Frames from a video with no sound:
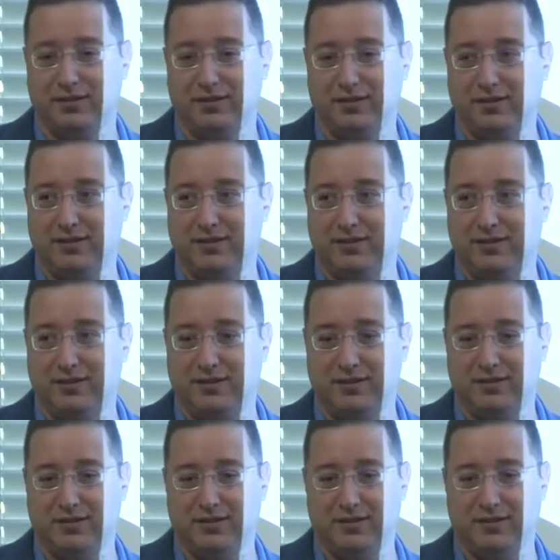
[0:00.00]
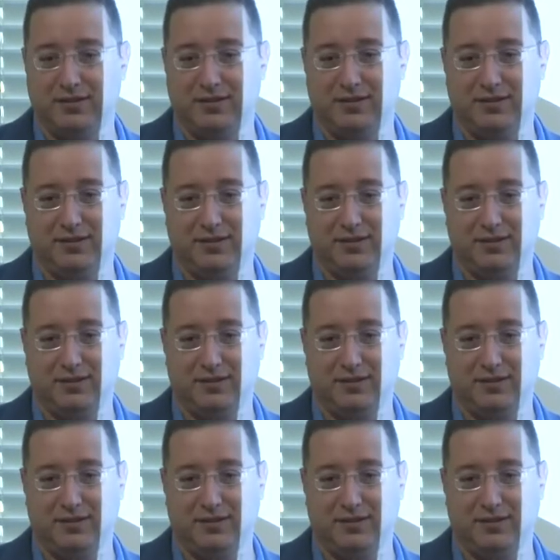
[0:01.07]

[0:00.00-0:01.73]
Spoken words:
[no speech]